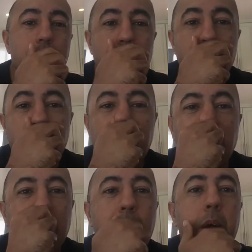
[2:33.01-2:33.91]
to
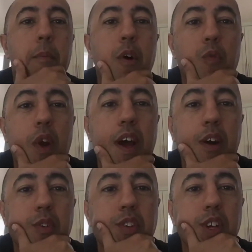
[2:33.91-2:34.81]
be
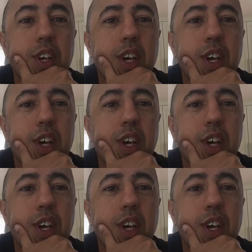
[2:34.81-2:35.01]
around